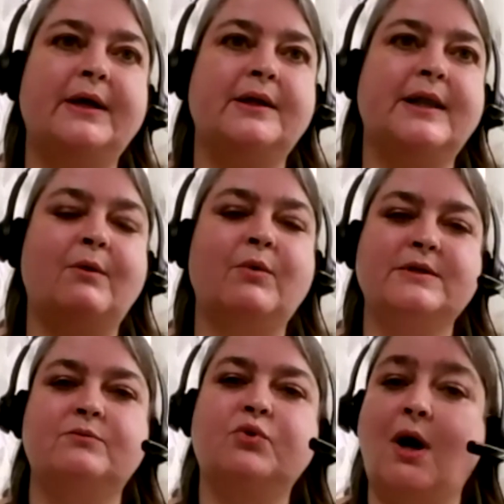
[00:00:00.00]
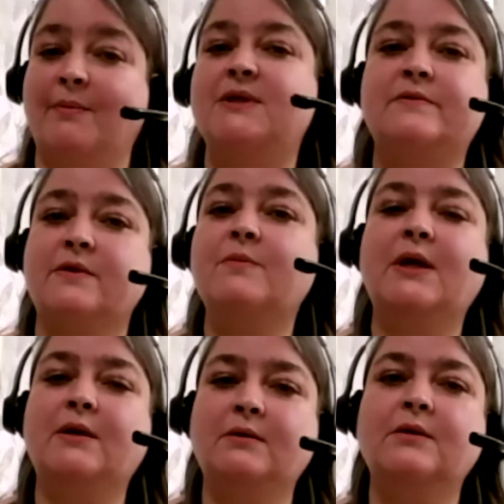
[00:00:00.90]
that wasn't promised to
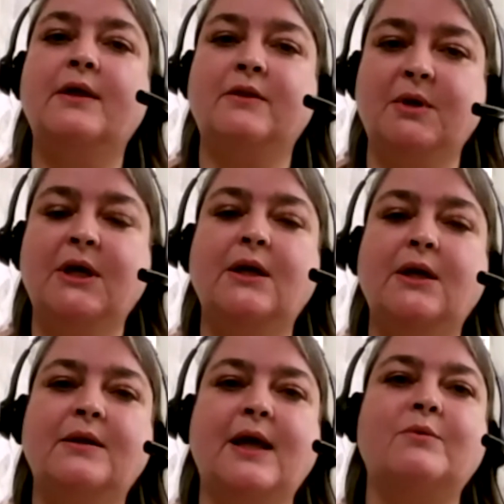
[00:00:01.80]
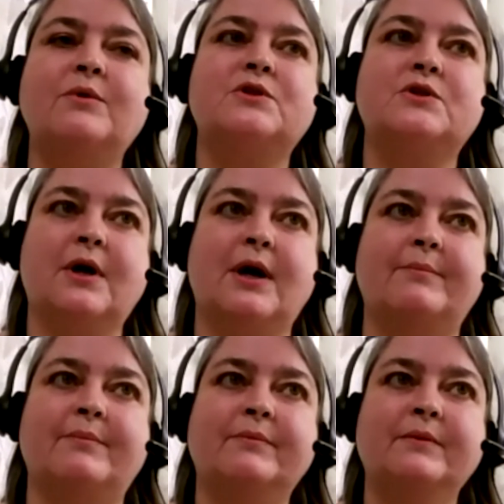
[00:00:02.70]
me at the beginning. That was
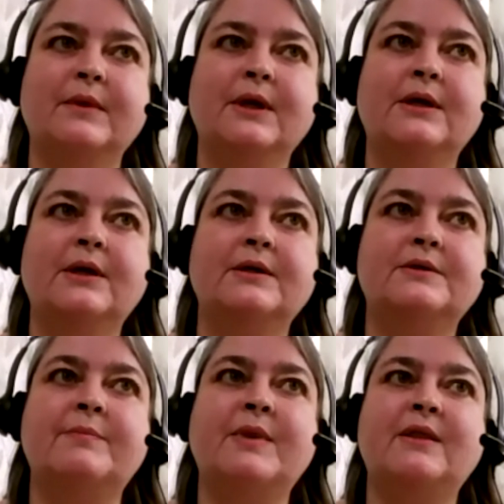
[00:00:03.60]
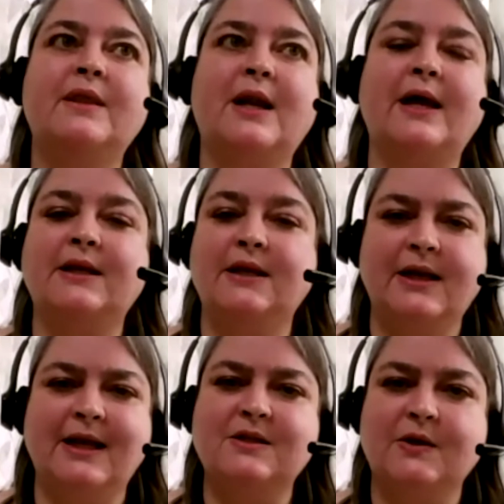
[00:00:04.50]
something that I didn't
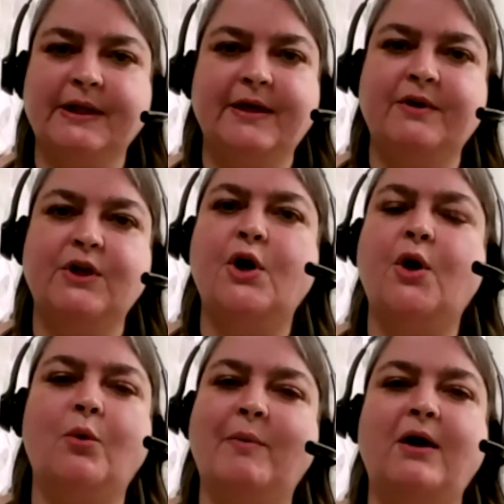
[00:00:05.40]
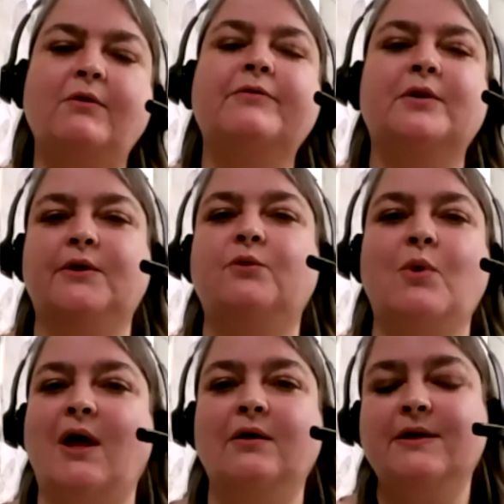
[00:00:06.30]
necessarily even know about for a little
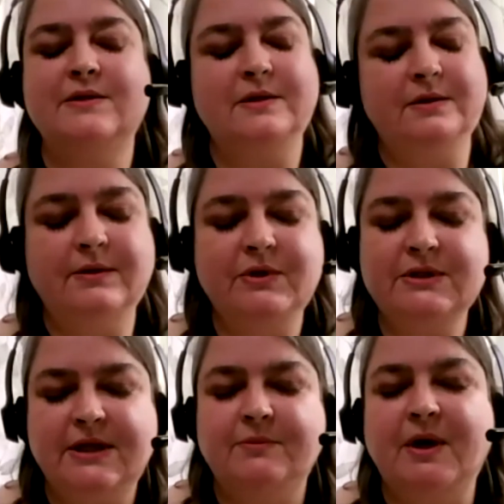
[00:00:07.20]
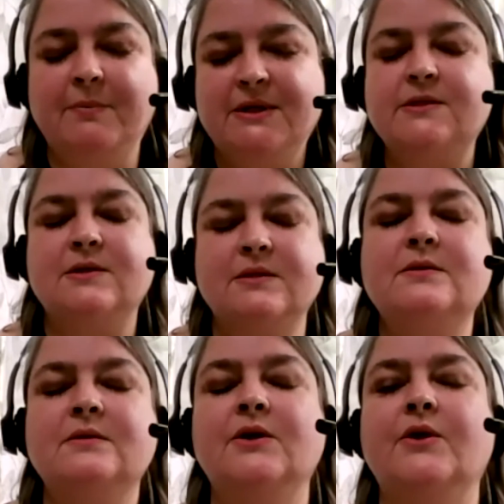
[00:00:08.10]
while, because it was none of my business.
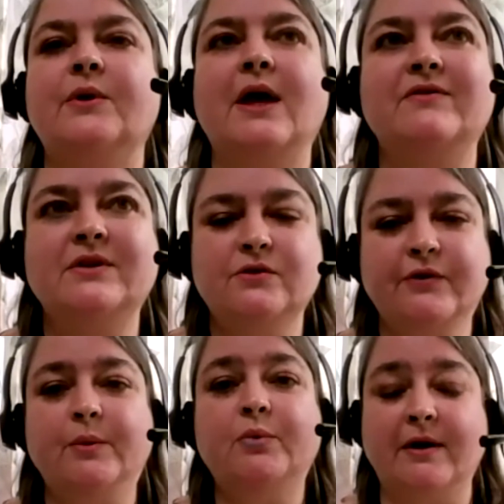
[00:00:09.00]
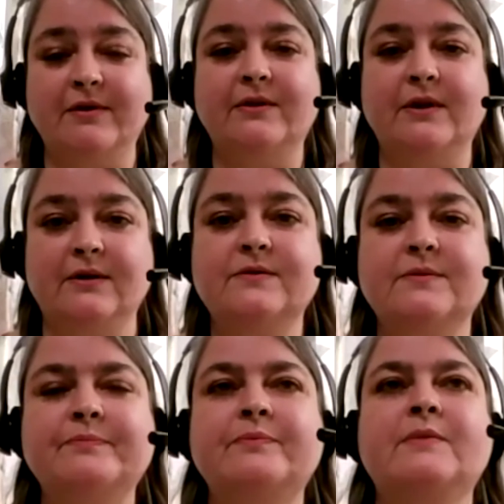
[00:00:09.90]
Covens are very private things.
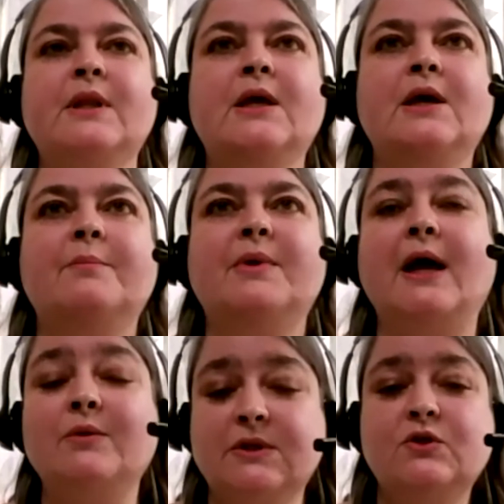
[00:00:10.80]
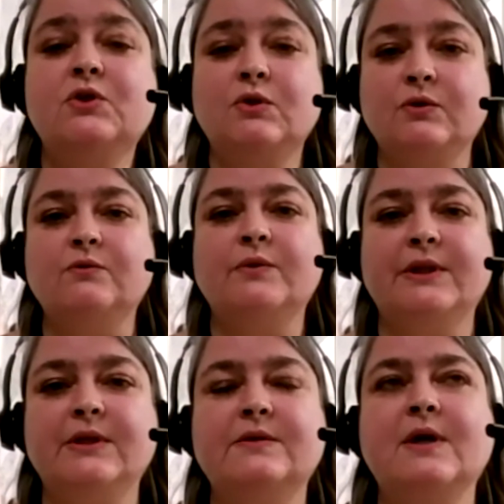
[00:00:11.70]
But I was a student with
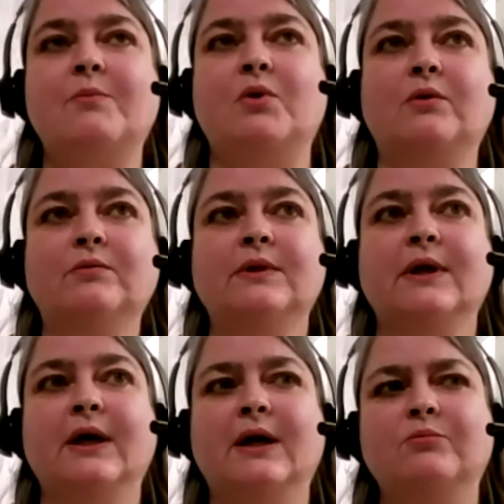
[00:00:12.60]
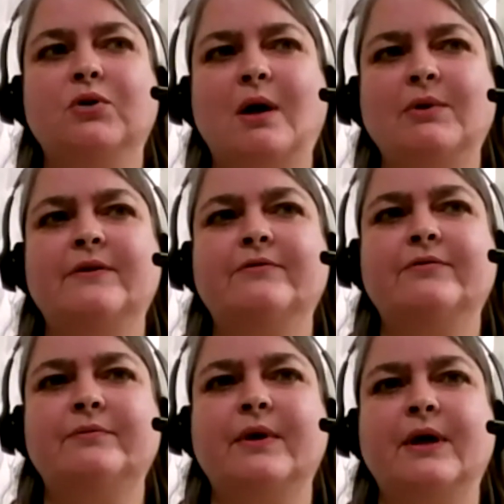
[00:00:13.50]
this couple, probably,
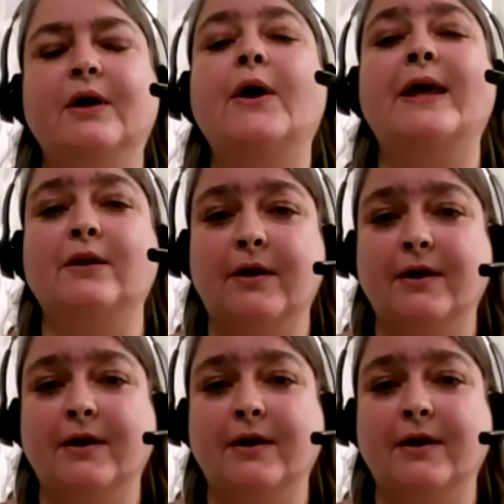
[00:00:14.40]
and a